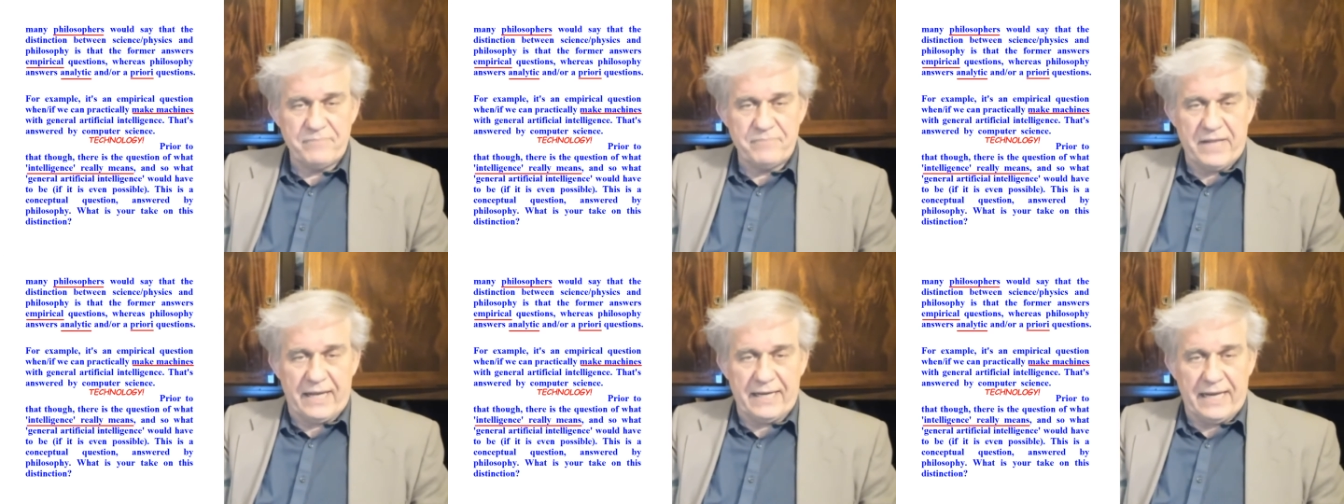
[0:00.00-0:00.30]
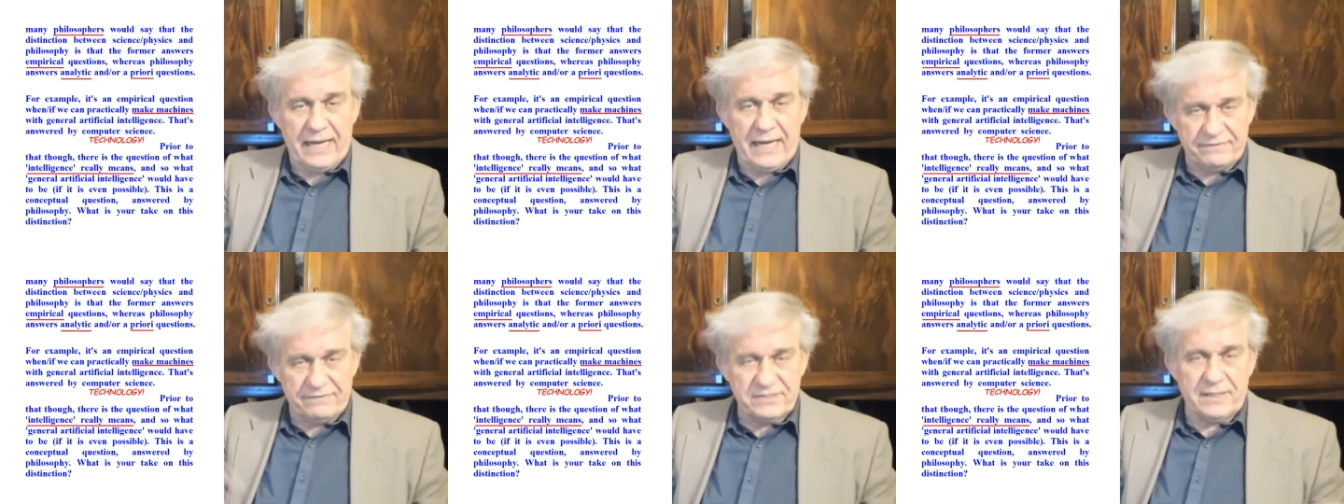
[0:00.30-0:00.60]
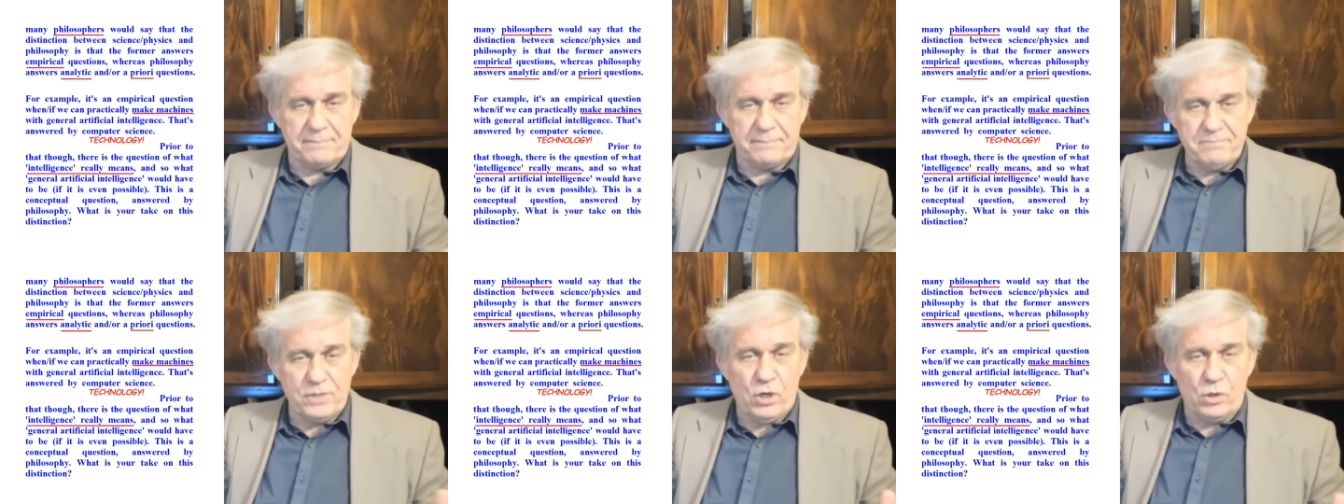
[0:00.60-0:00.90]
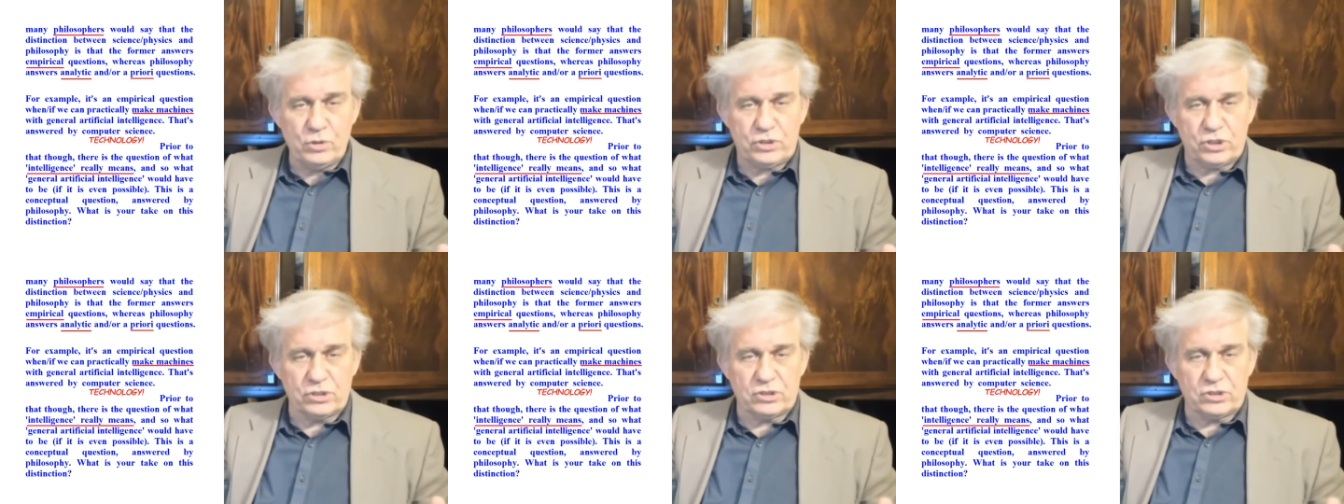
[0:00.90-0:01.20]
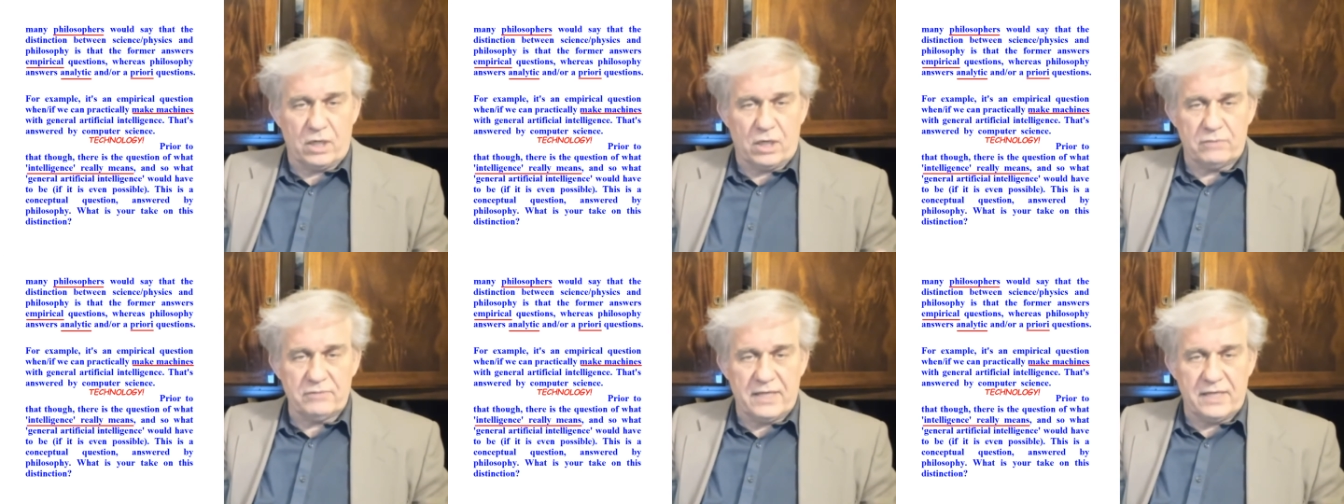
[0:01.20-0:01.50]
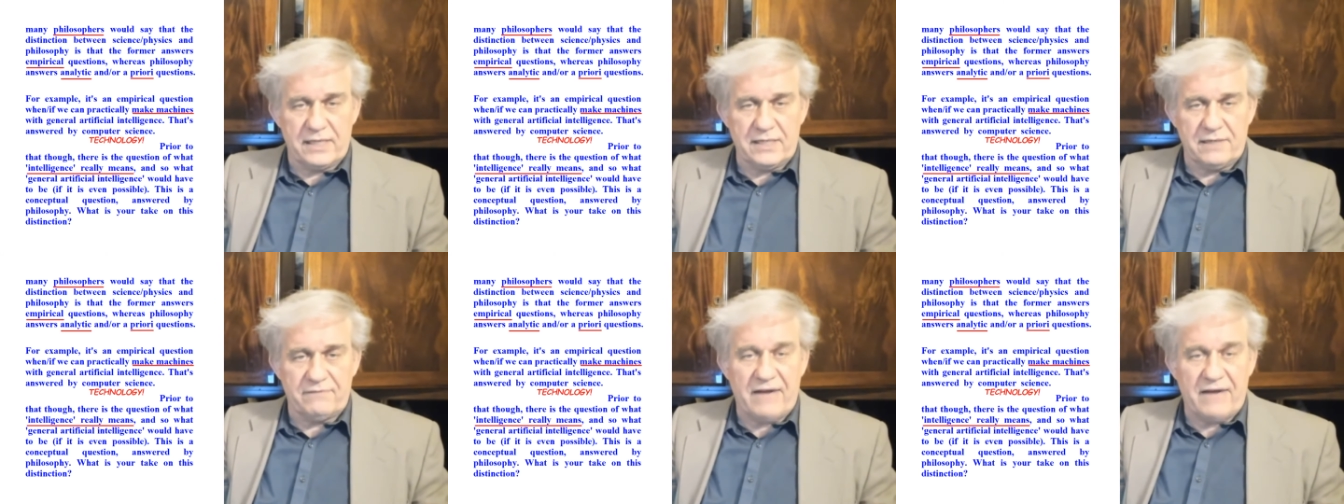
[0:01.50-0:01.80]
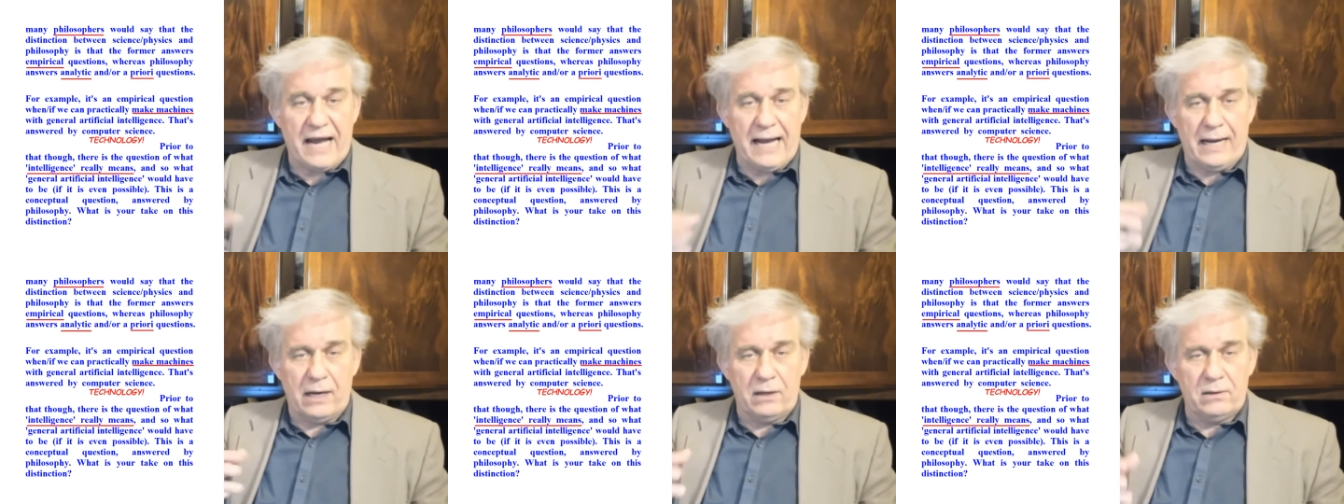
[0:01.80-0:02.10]
And they have some notions already of
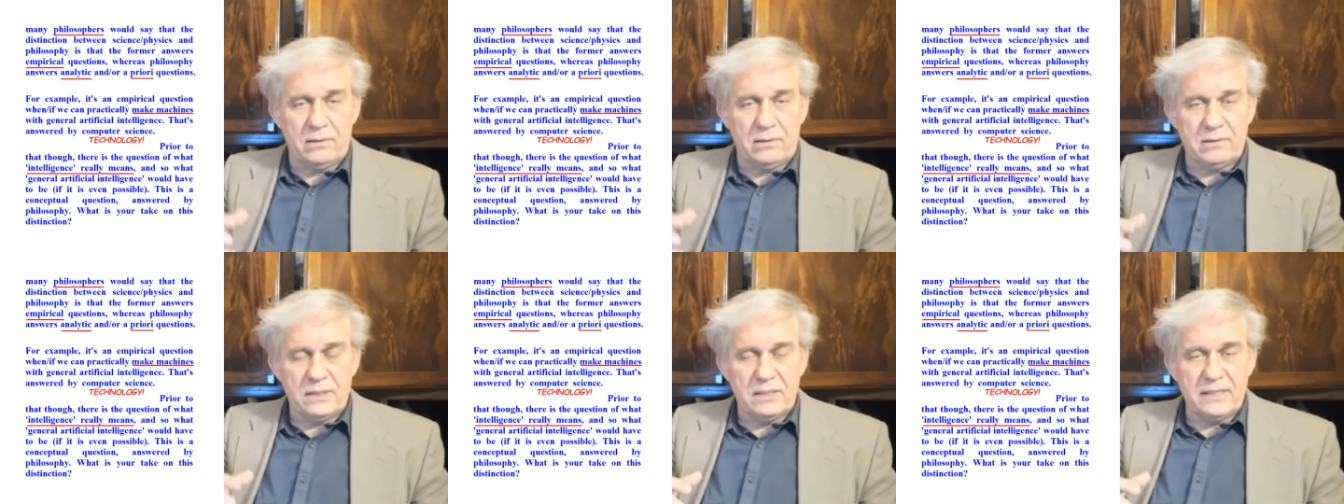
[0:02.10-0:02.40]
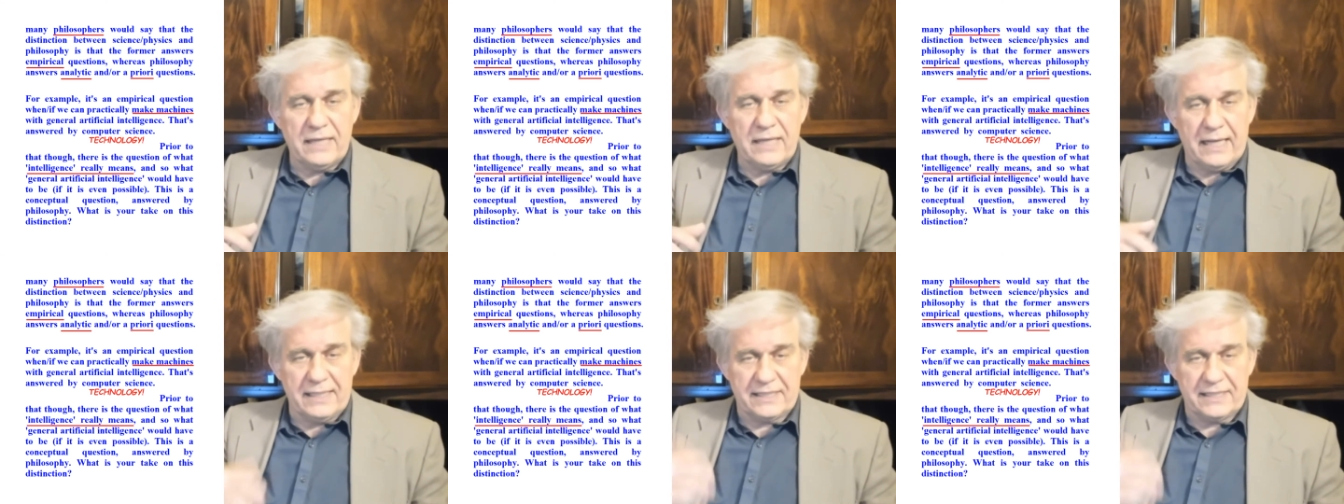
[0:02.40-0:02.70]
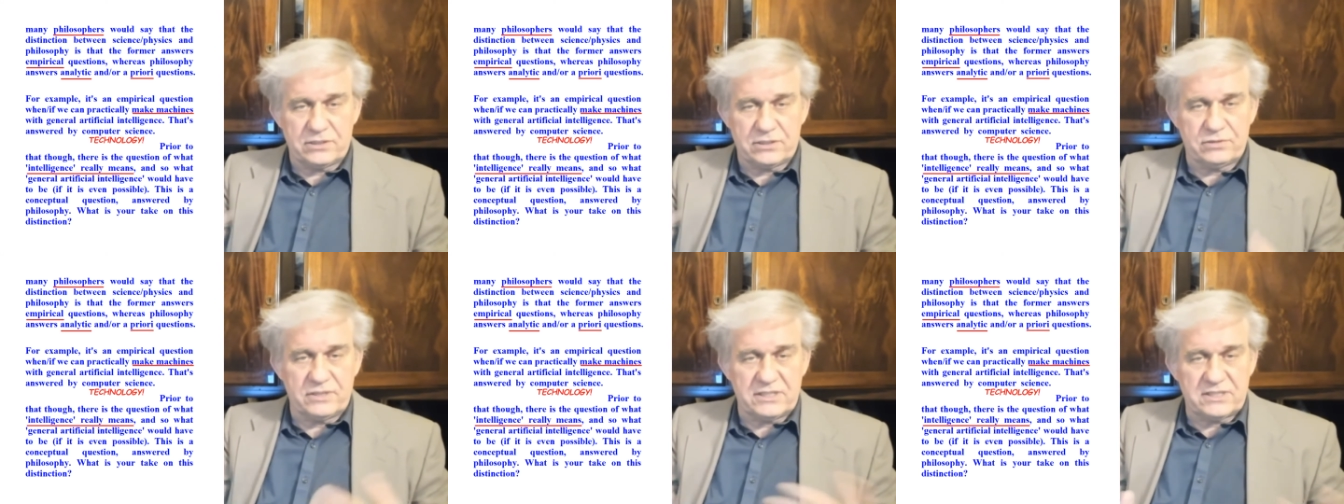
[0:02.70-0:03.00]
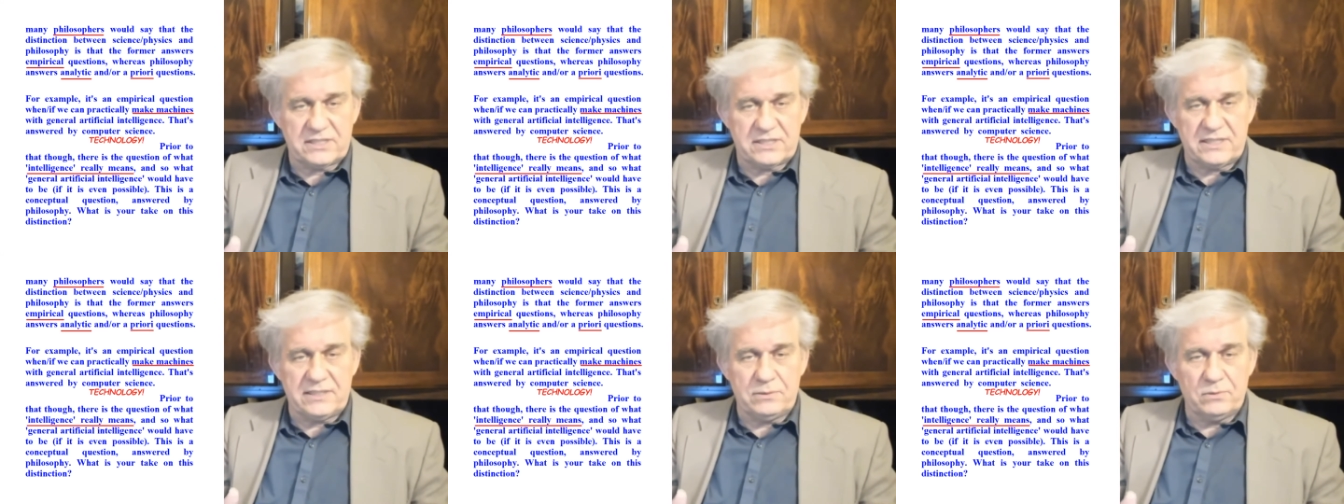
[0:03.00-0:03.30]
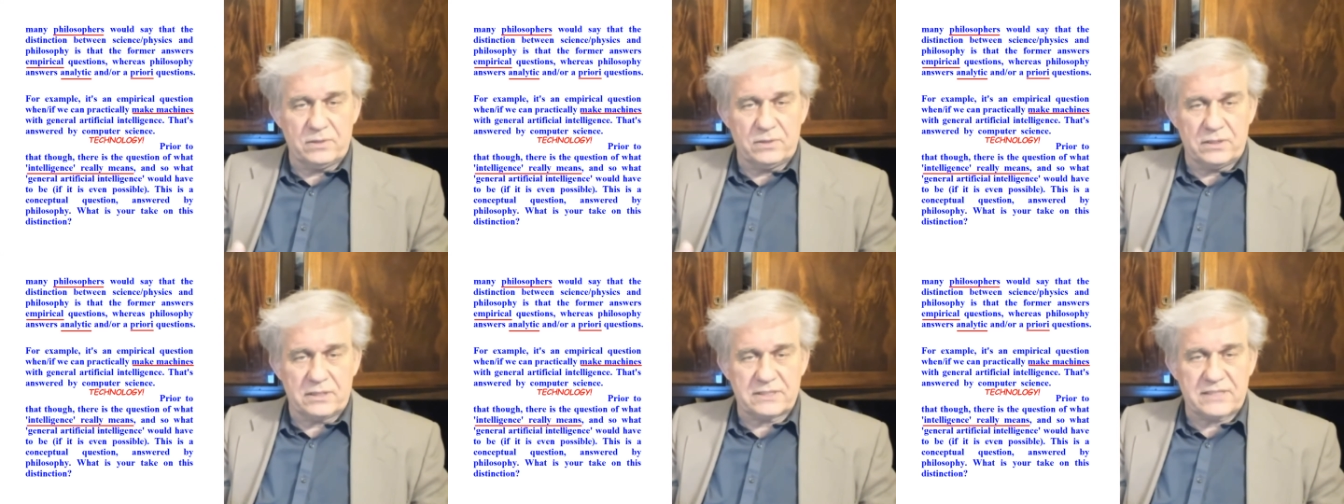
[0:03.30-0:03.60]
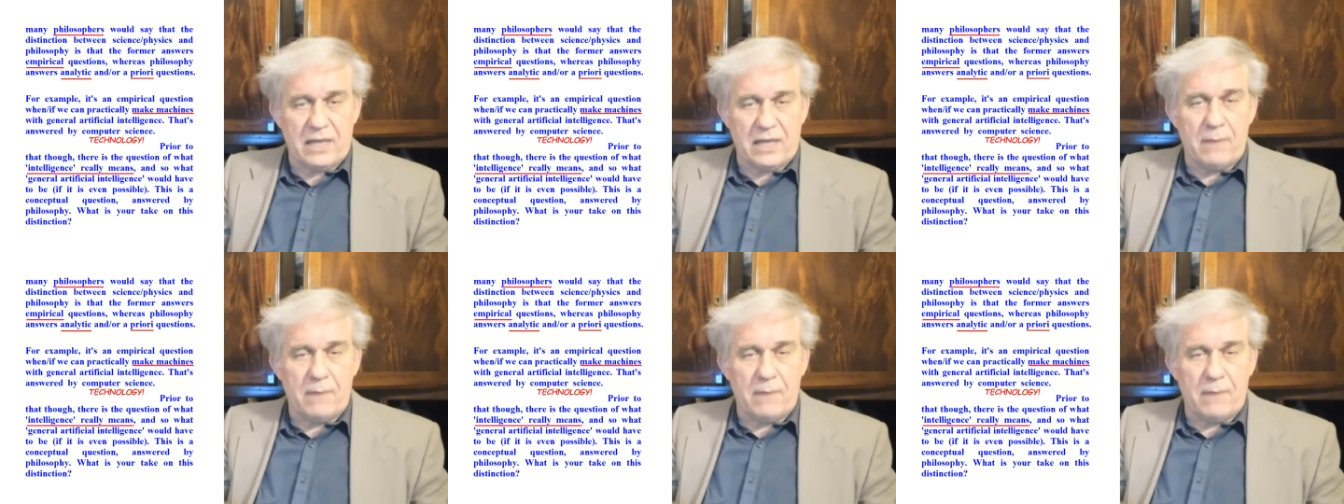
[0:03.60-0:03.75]
how electricity works,